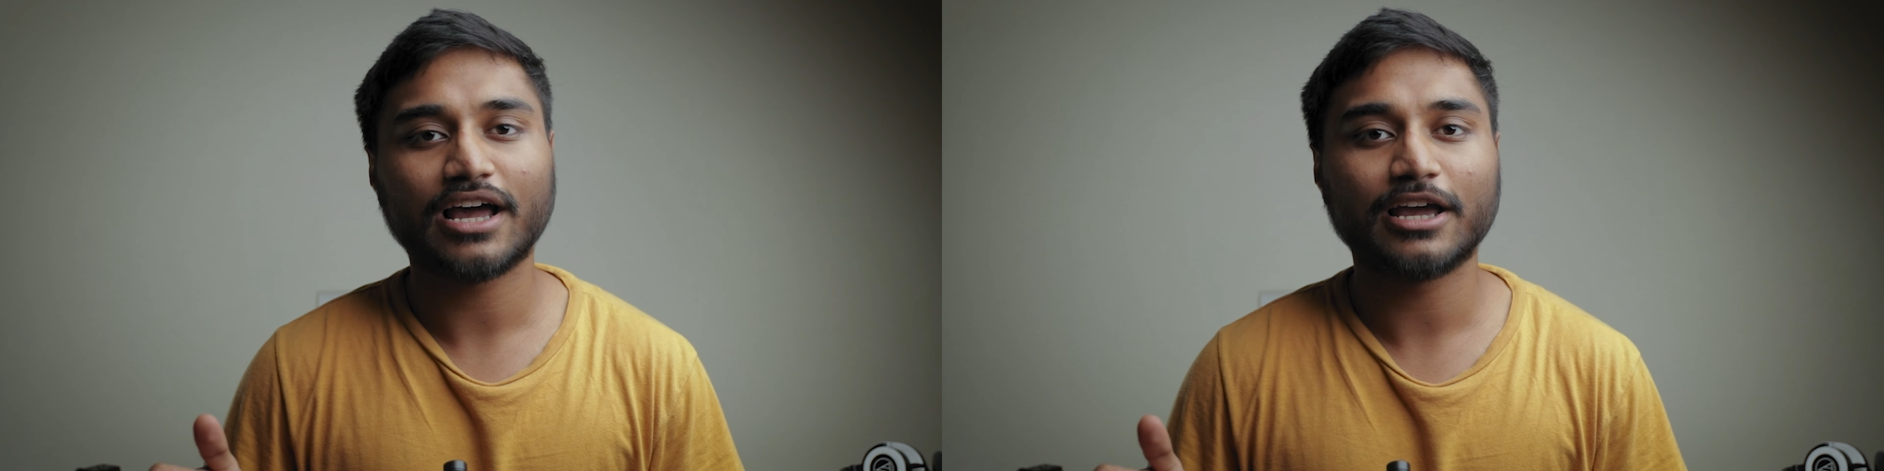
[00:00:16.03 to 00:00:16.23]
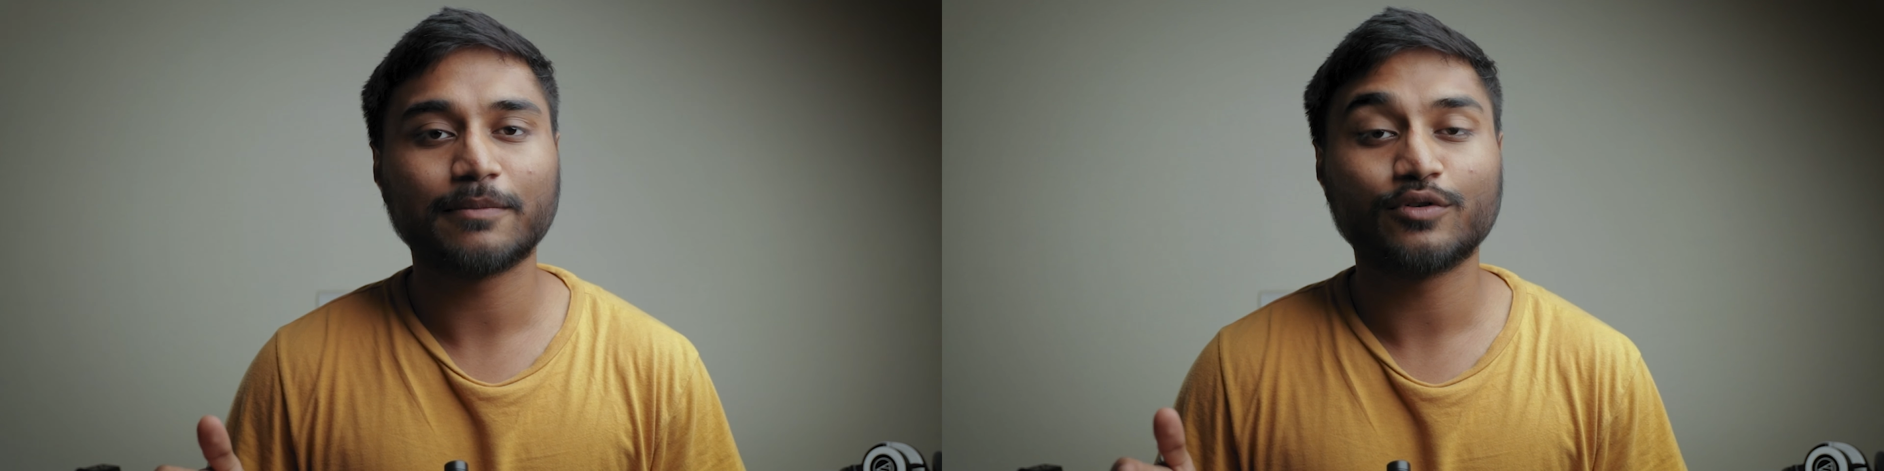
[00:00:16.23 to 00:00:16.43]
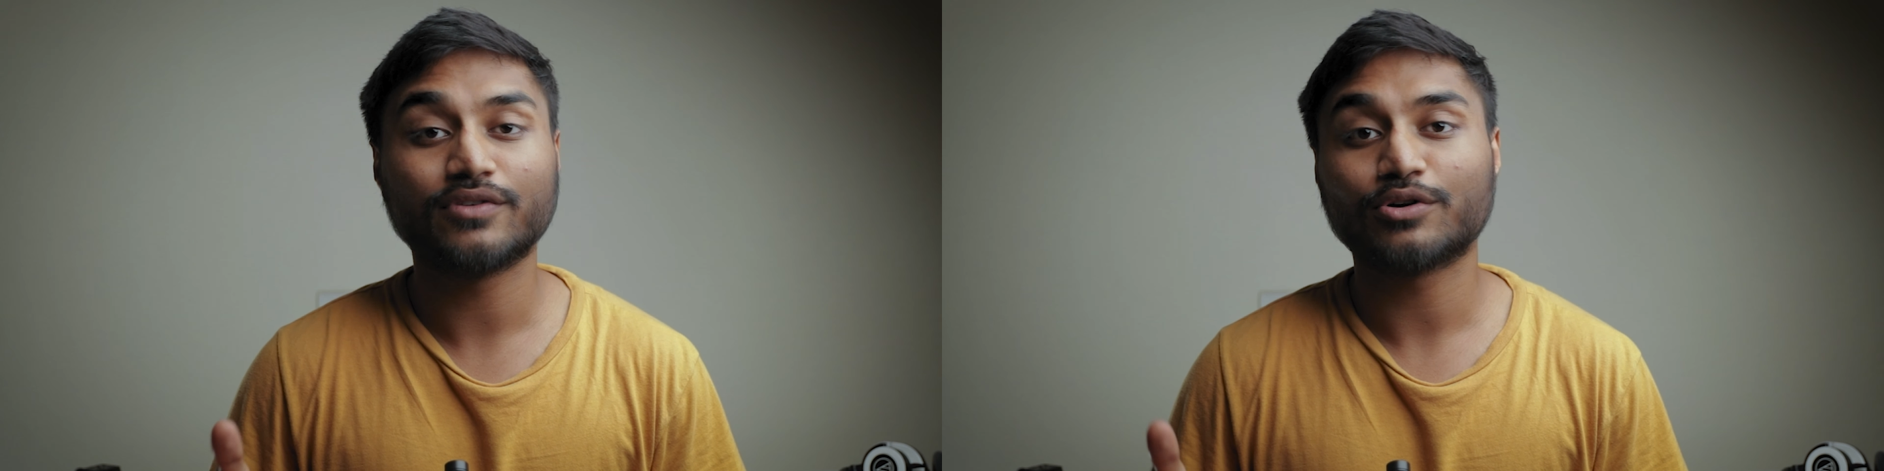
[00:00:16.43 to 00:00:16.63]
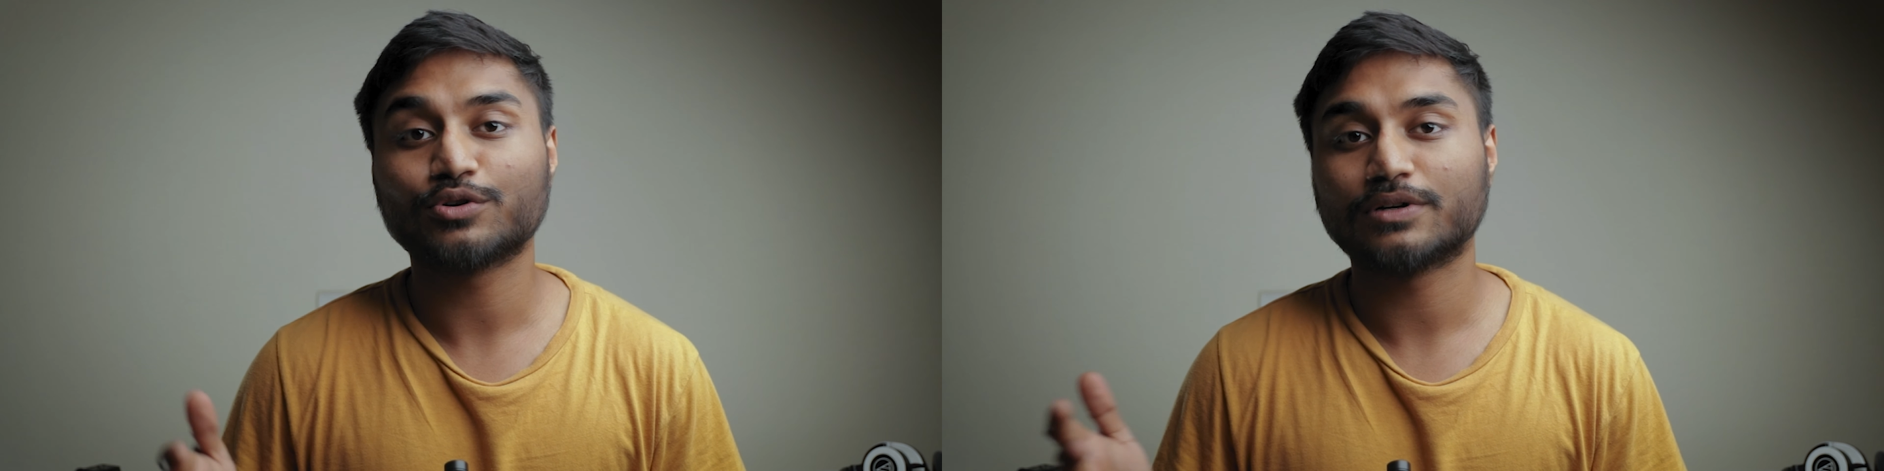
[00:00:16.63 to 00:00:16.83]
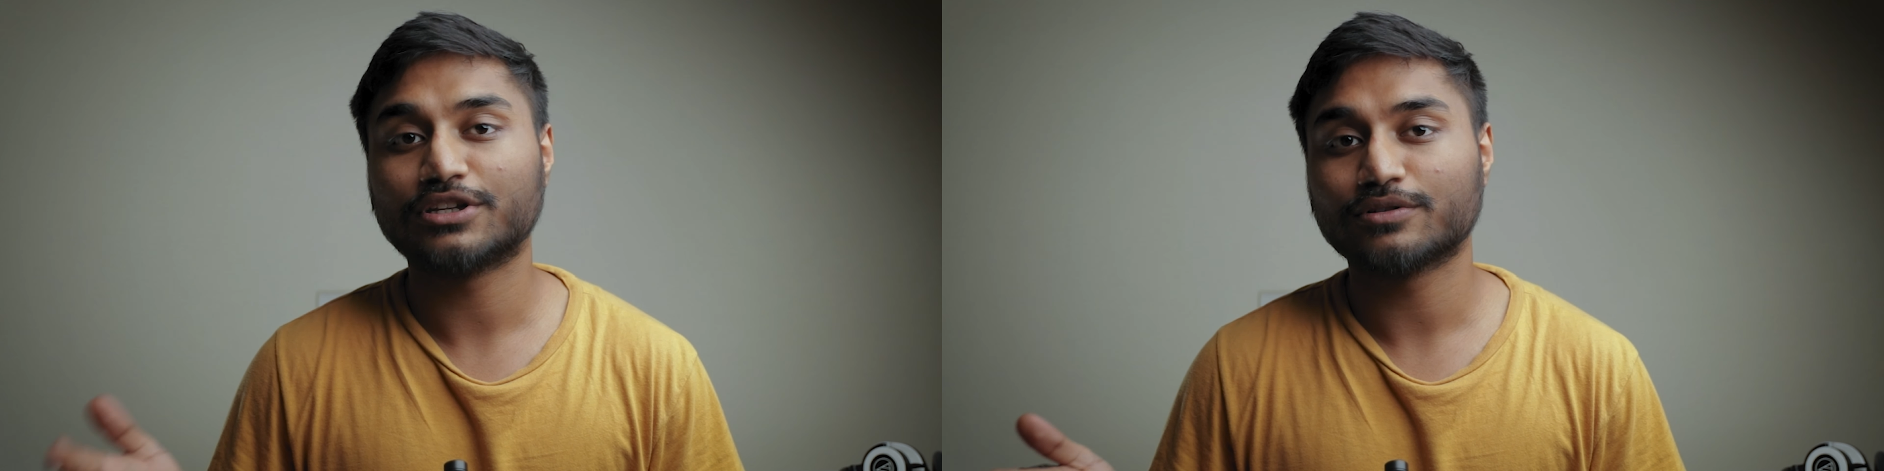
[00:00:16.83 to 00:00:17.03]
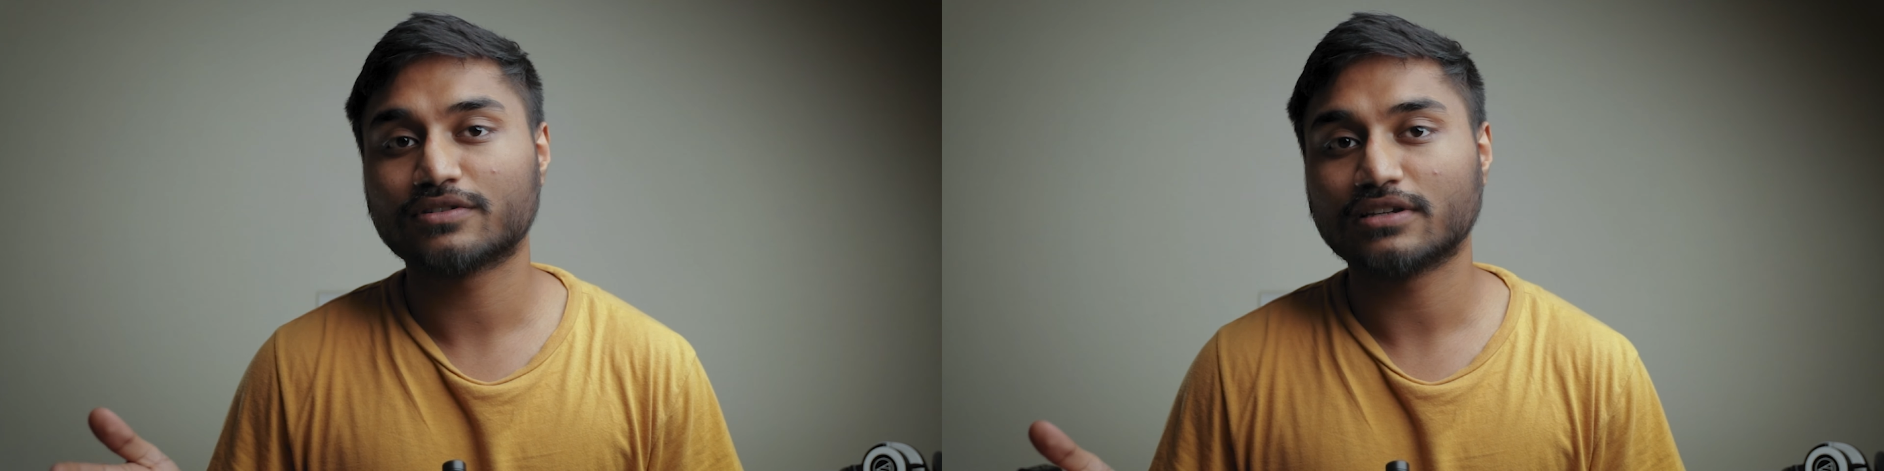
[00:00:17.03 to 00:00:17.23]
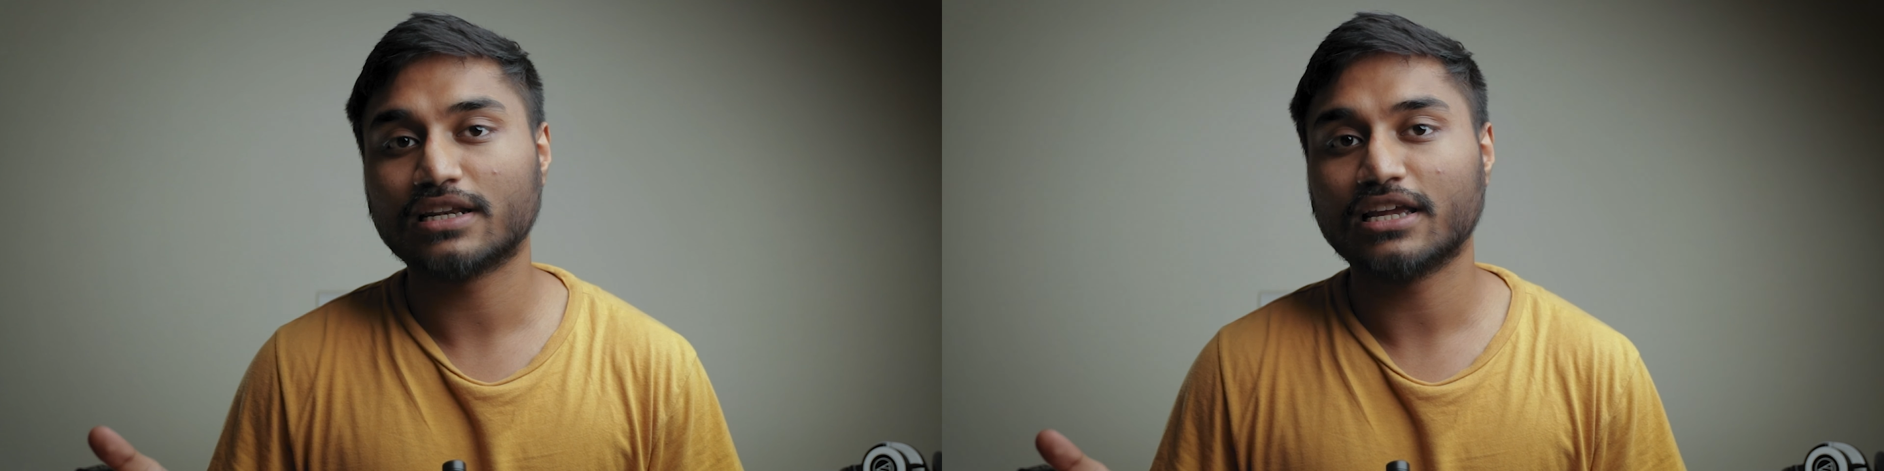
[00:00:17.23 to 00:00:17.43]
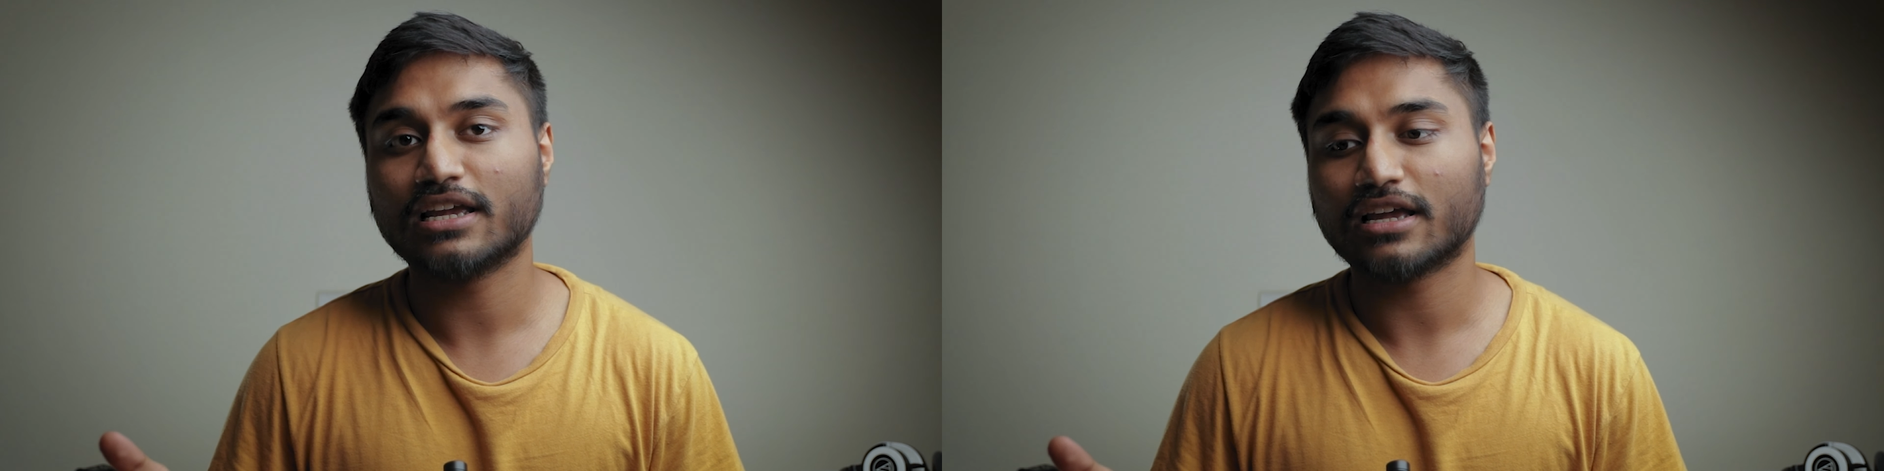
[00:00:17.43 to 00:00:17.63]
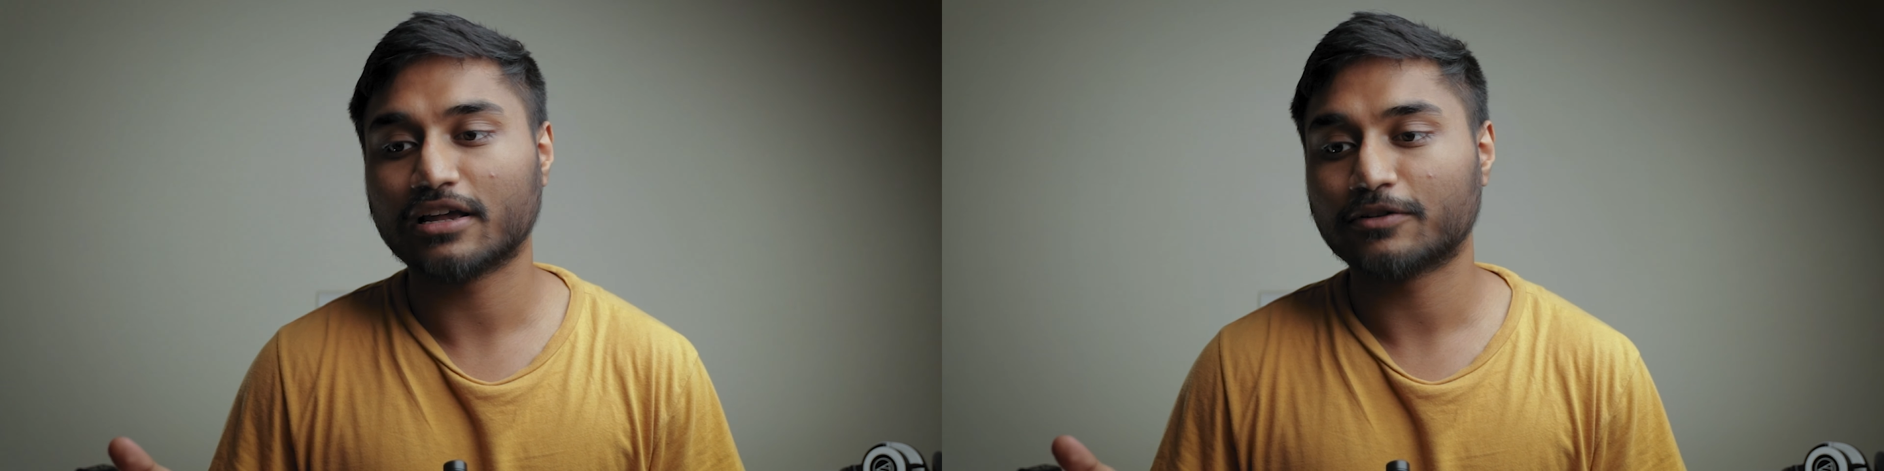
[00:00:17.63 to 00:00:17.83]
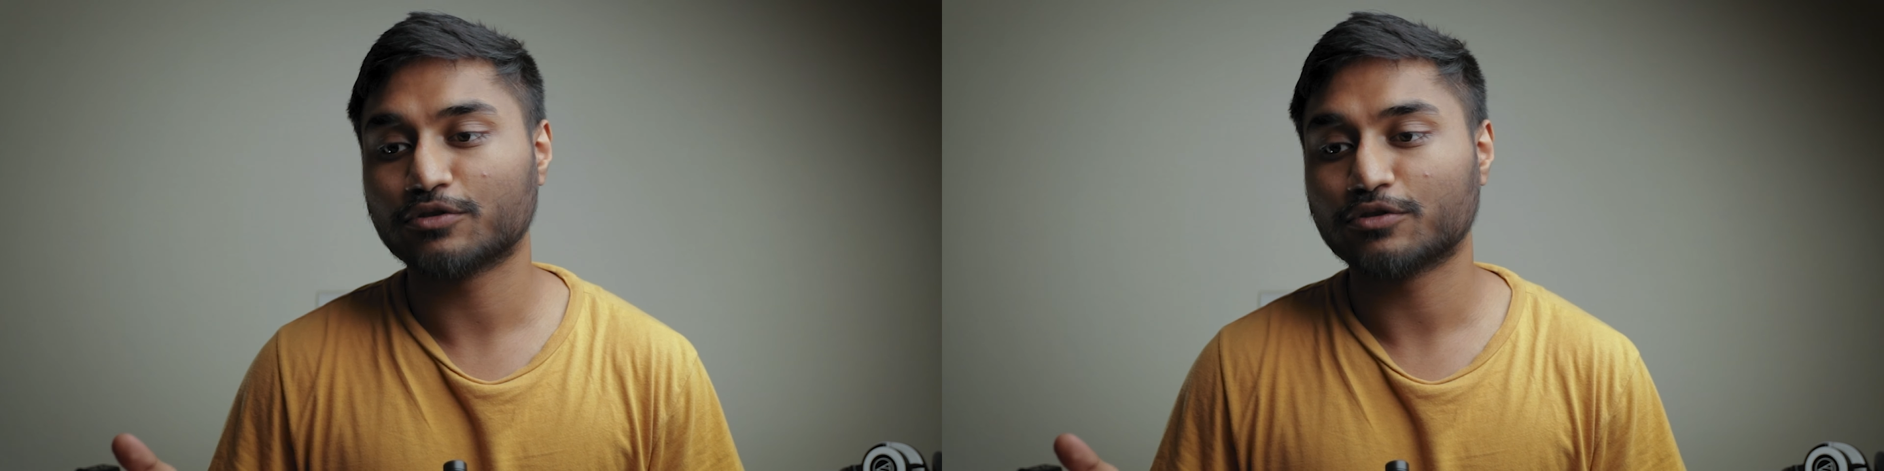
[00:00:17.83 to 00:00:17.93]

I moved out to a new city, uh,